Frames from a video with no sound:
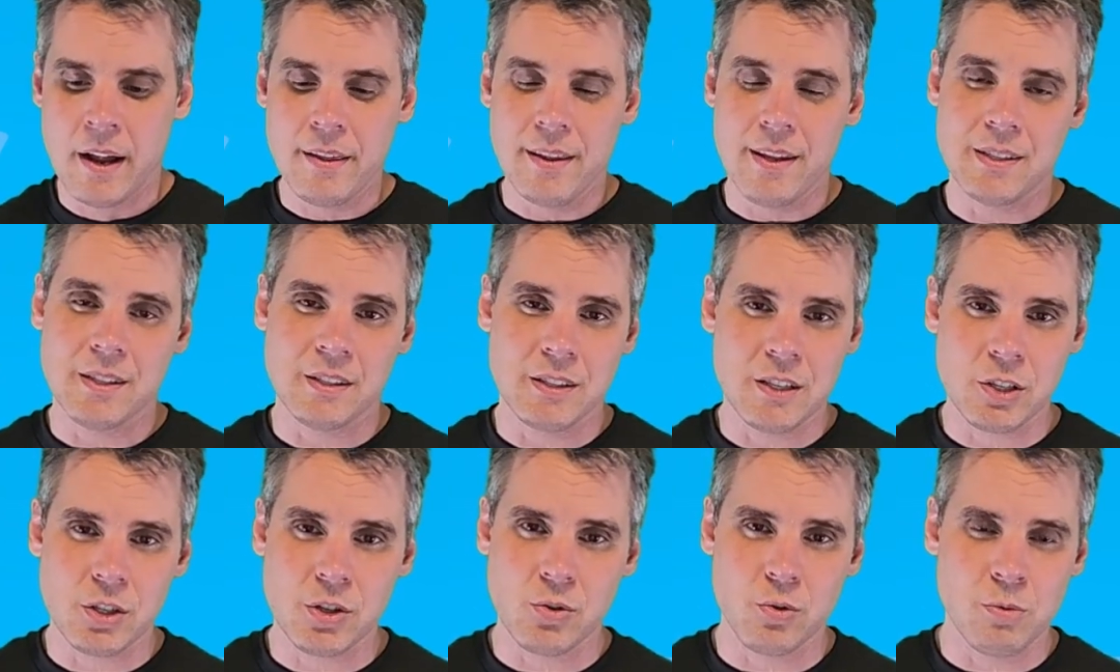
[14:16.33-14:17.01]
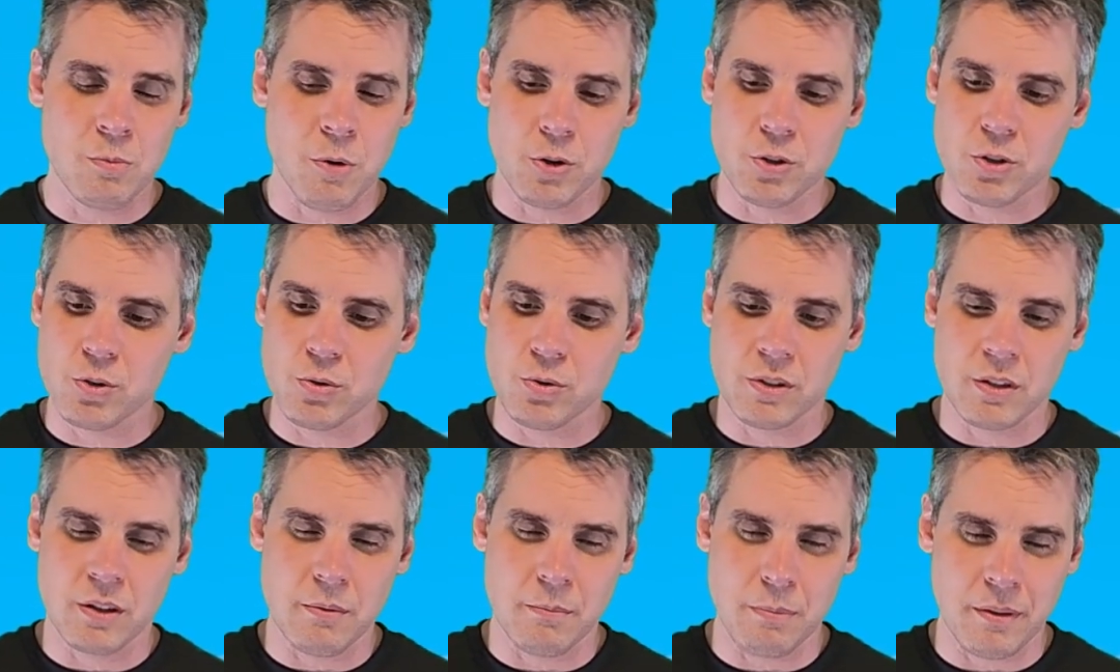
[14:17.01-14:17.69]
There's additional
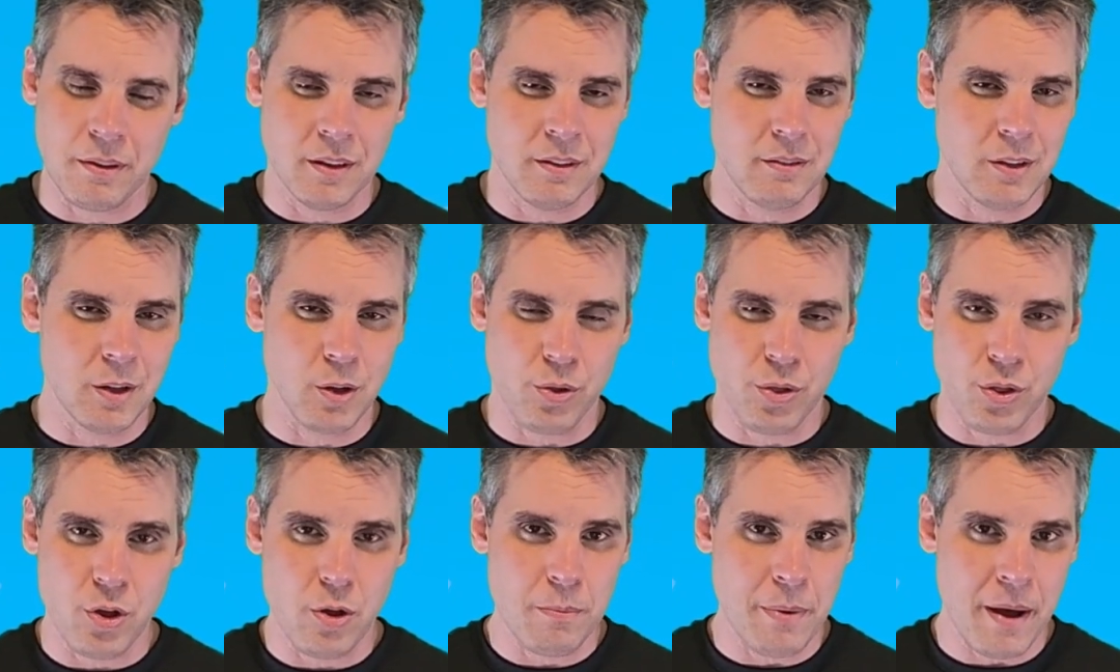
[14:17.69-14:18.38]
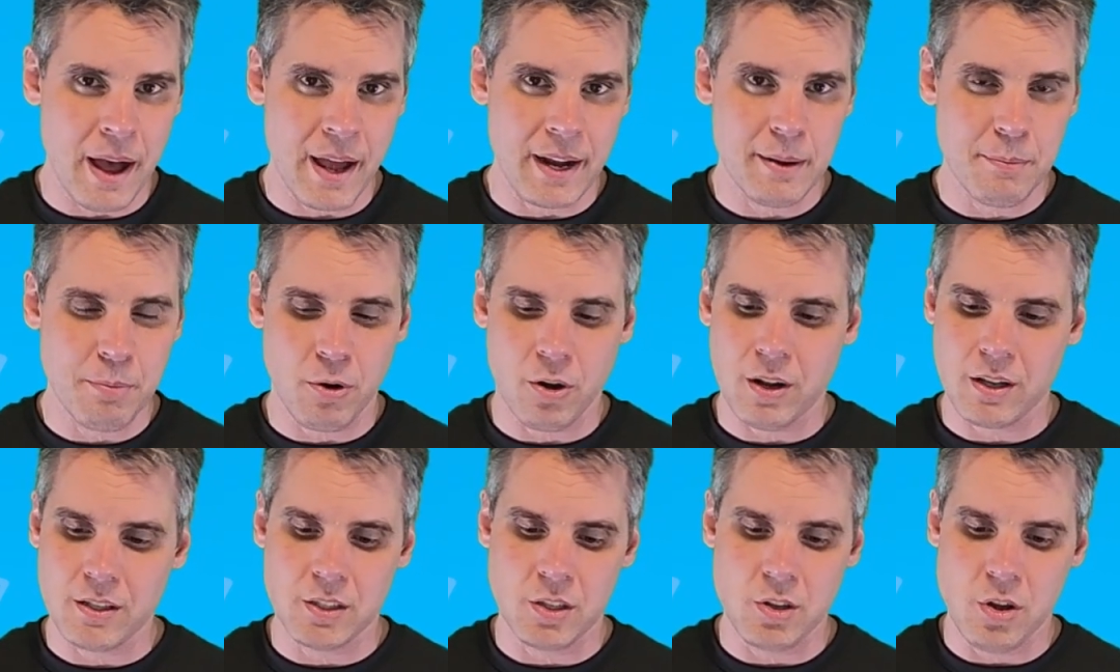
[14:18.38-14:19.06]
modules in the third-party
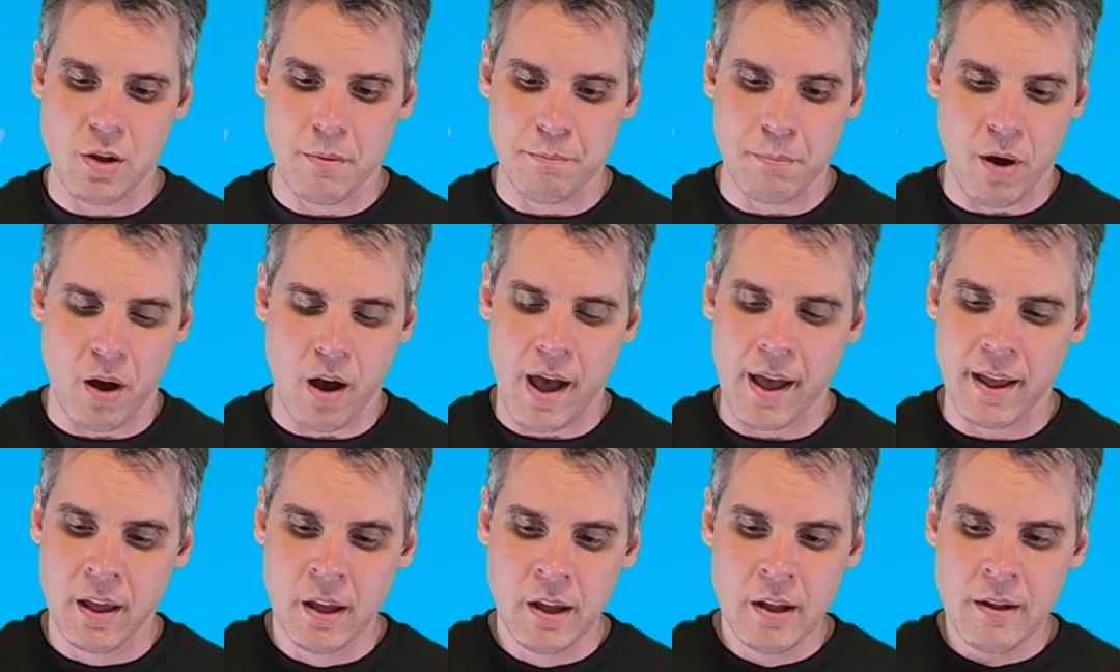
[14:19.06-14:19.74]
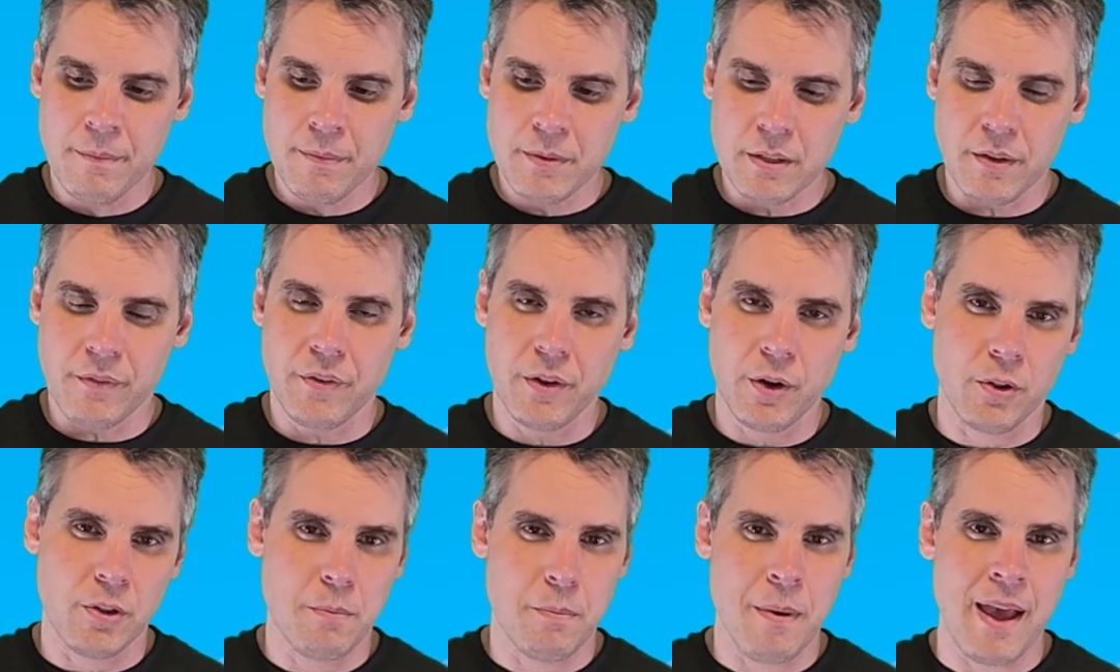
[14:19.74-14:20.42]
products that you can buy to
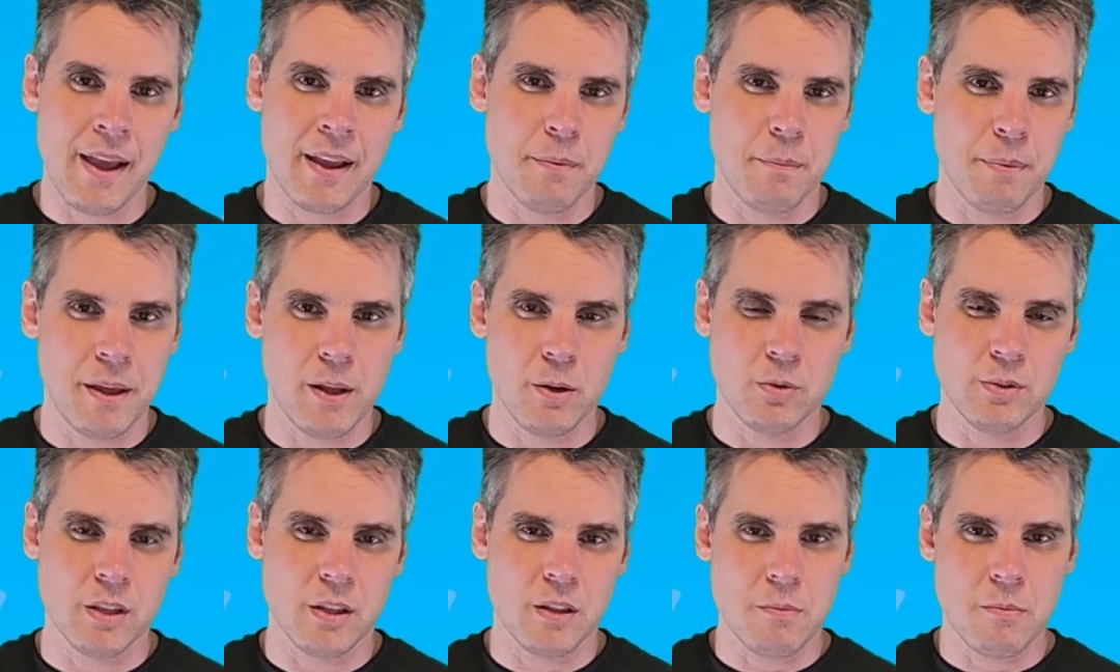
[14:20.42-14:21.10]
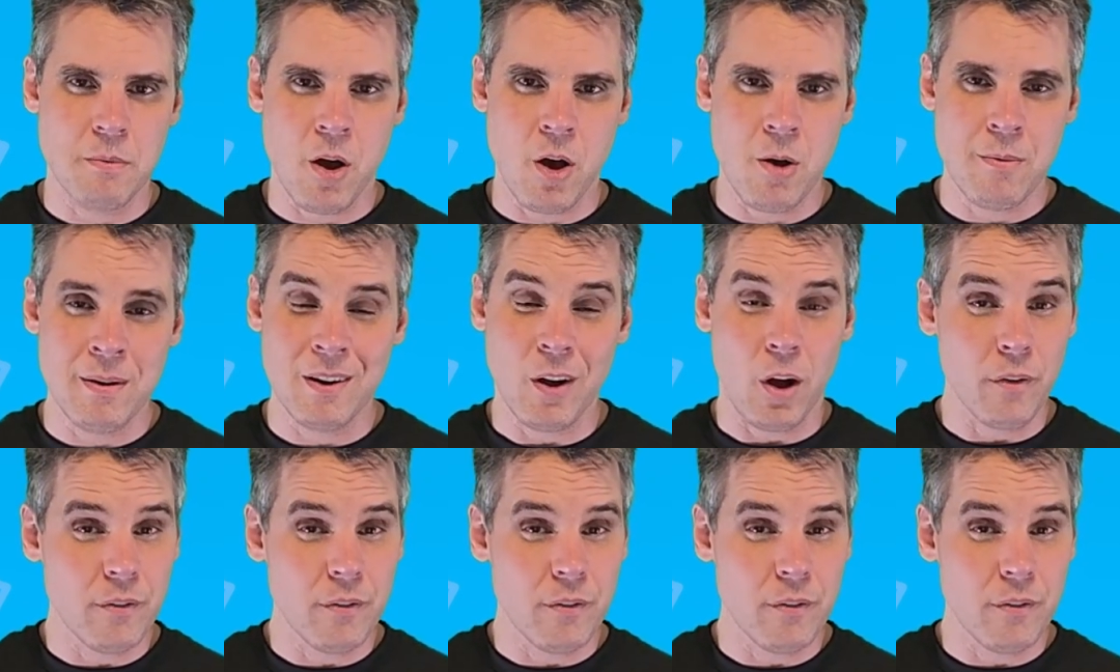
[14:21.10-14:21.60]
fit on the back of pedals at the moment.